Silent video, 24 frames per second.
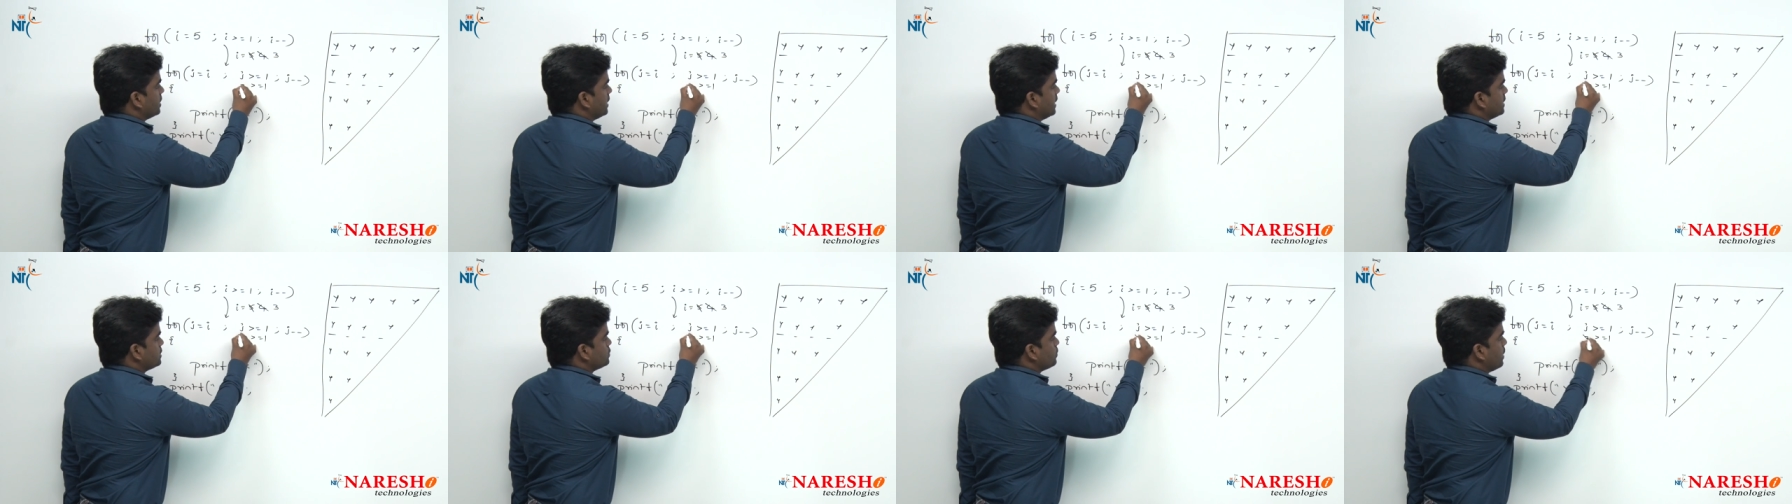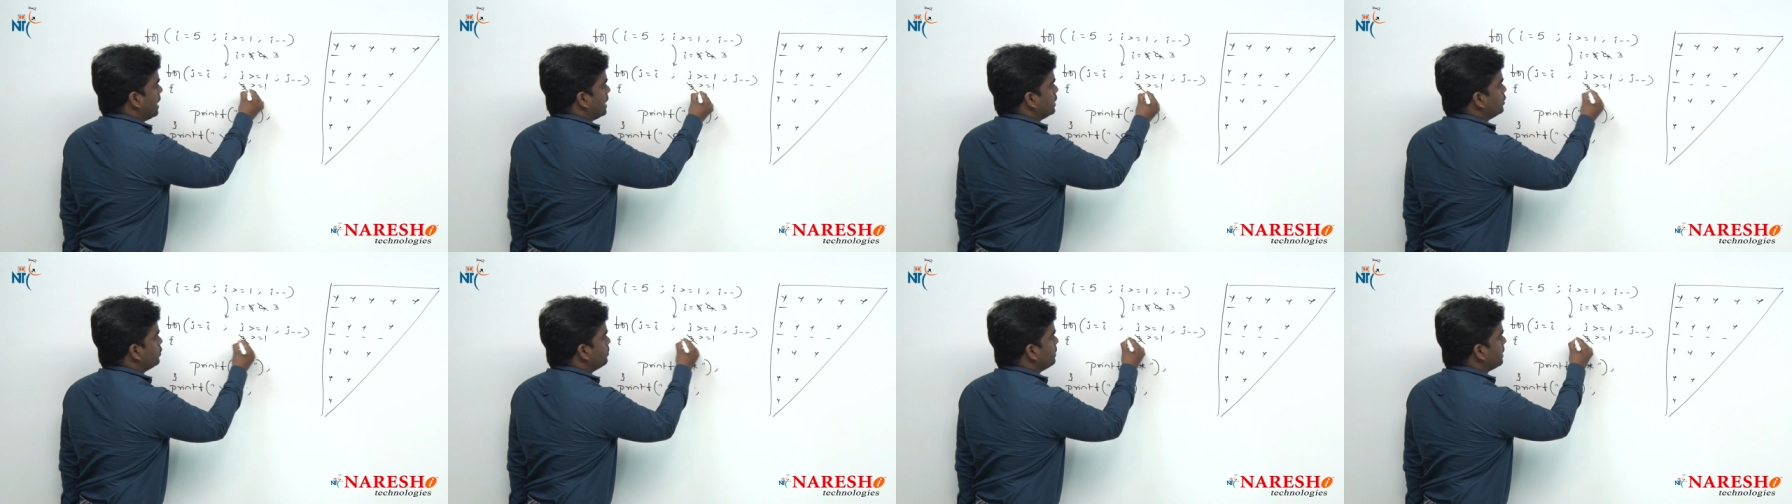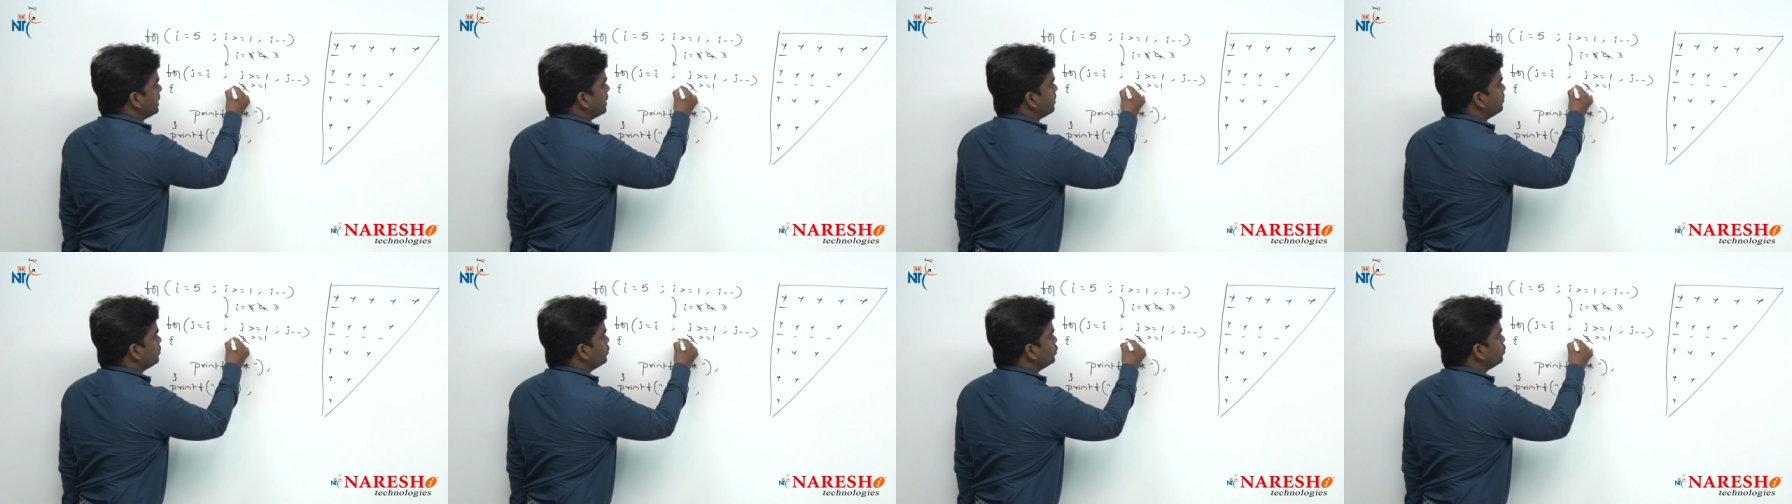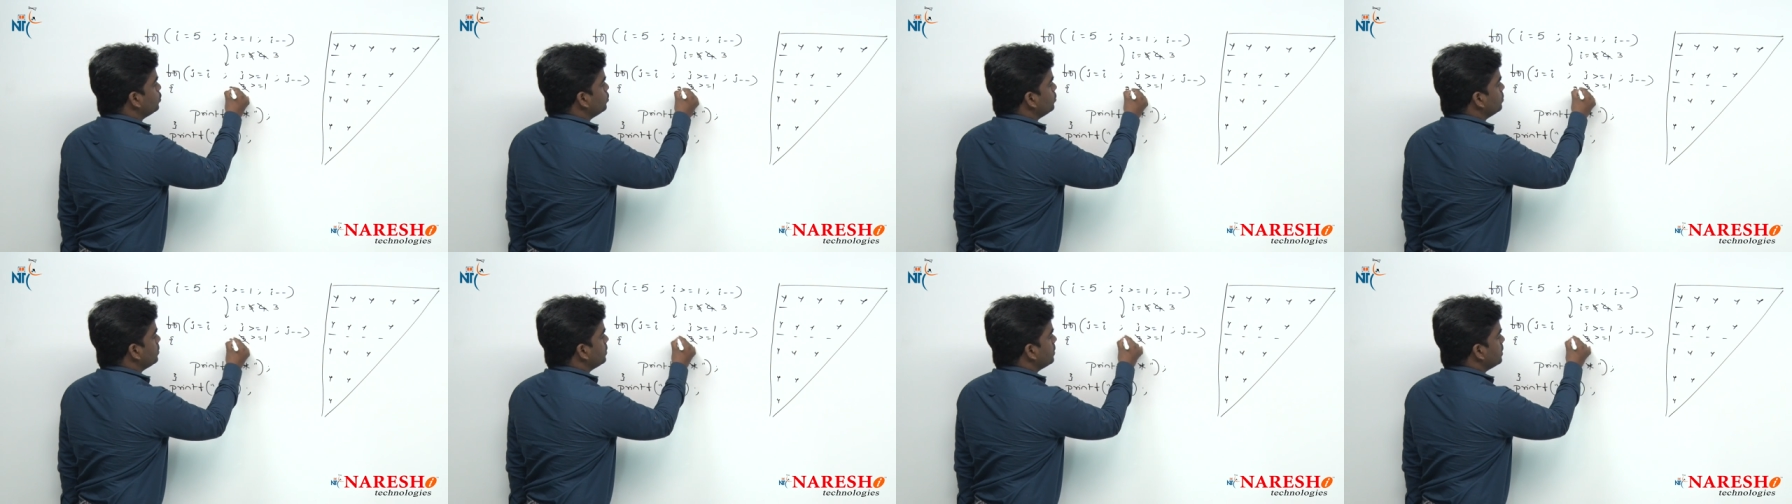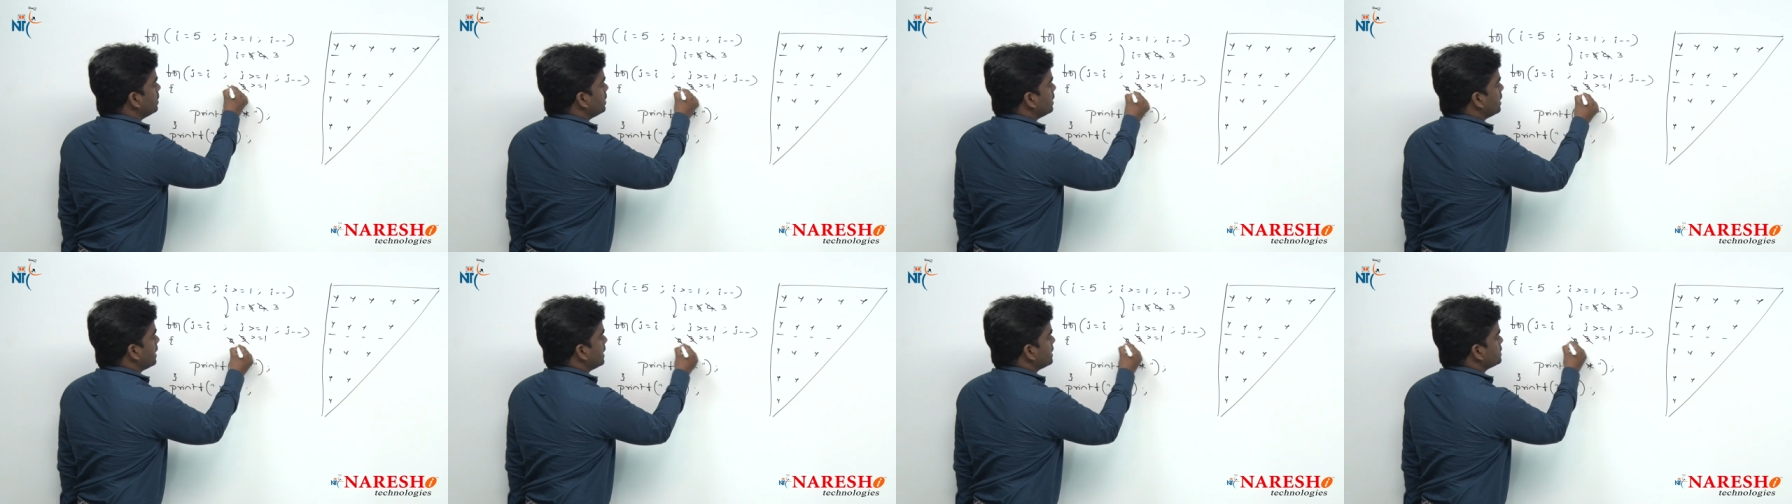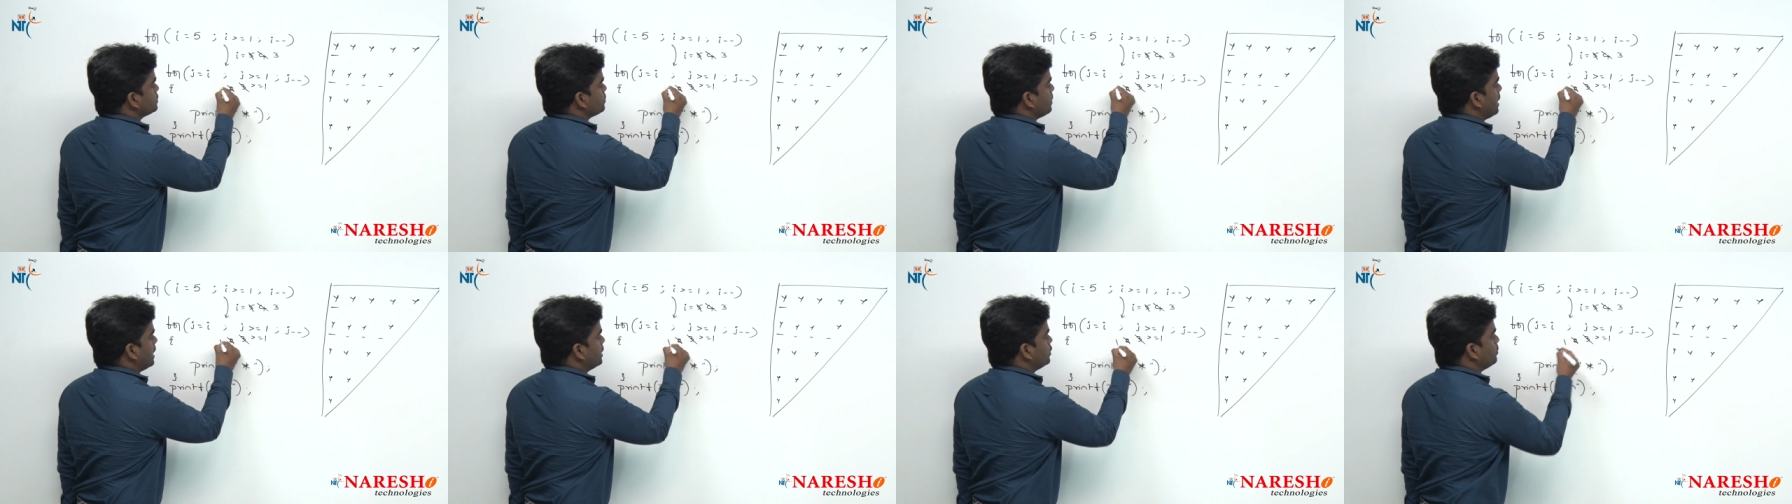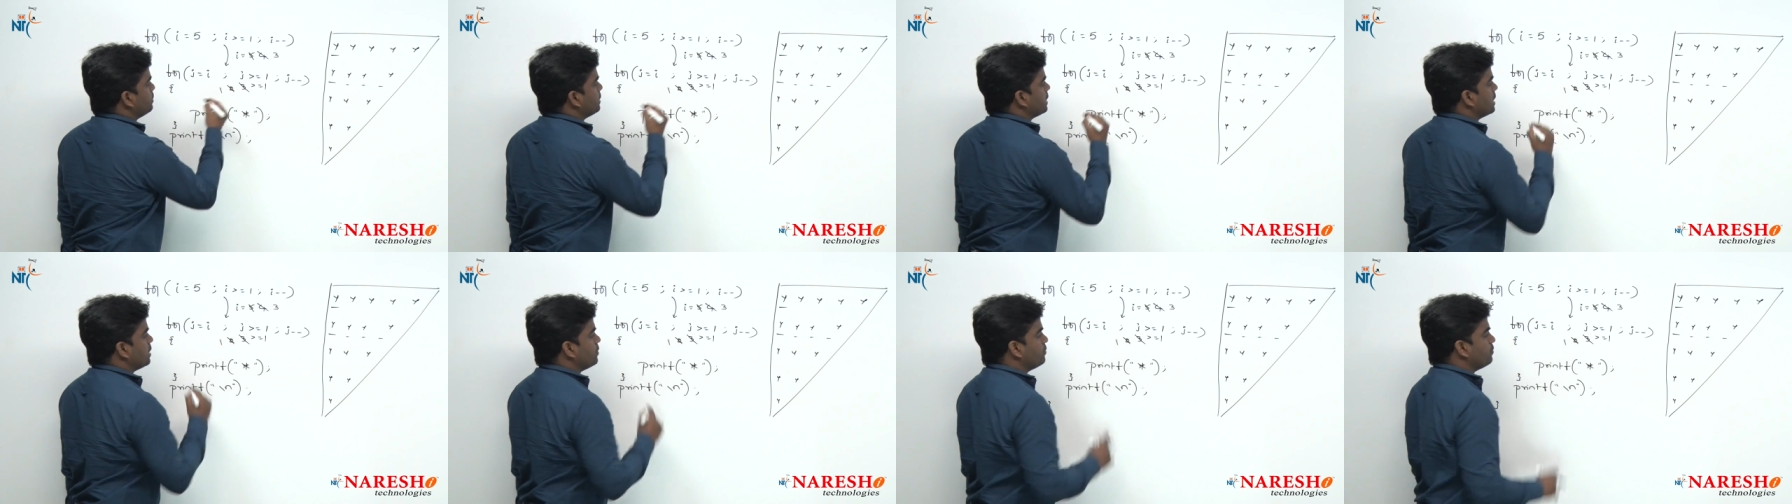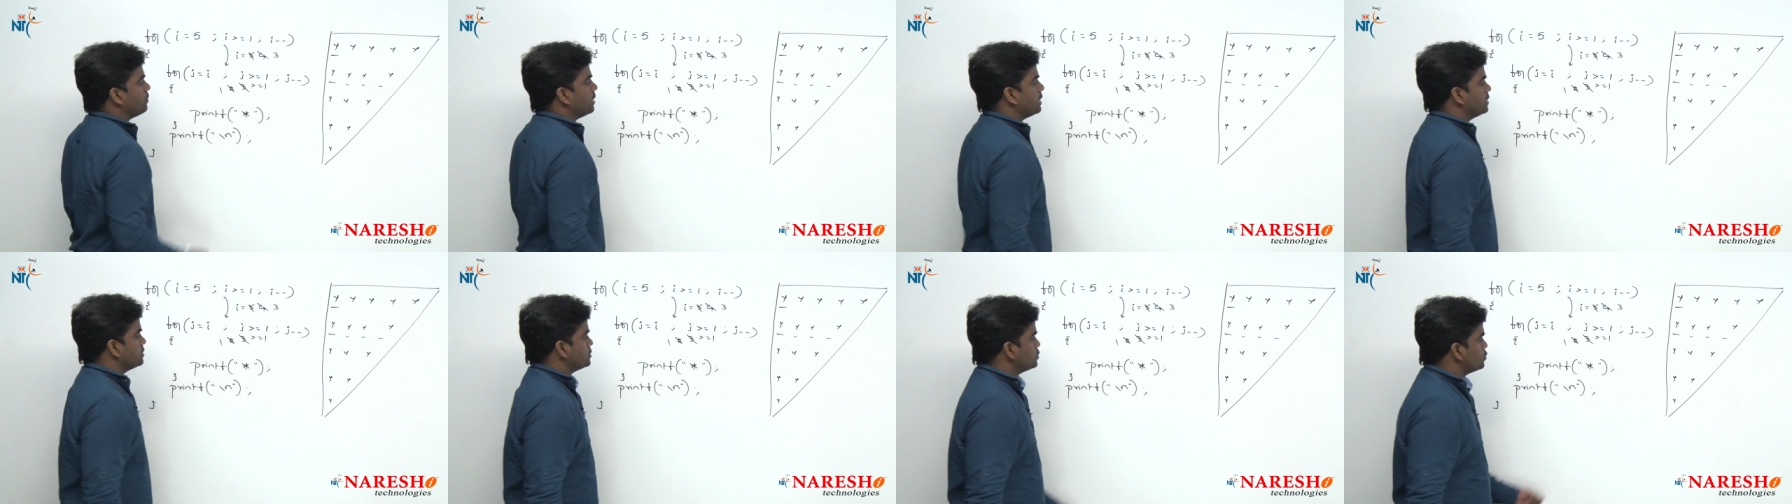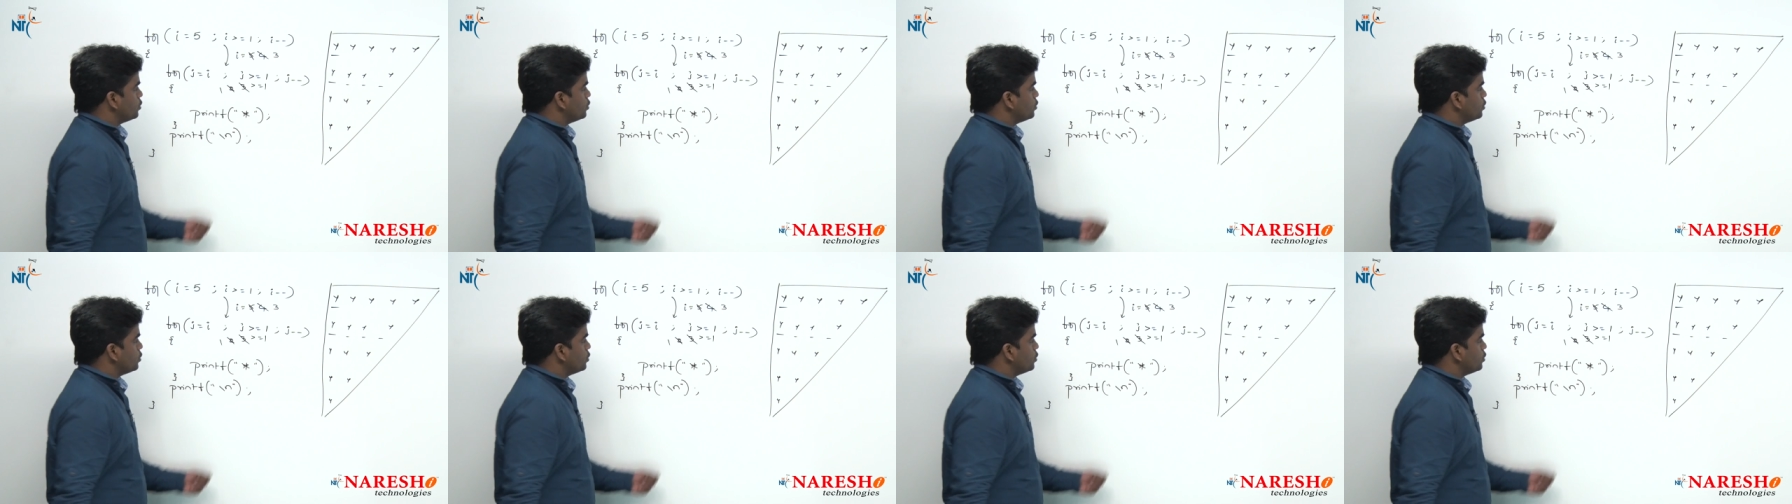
next value become 2, next value become 1.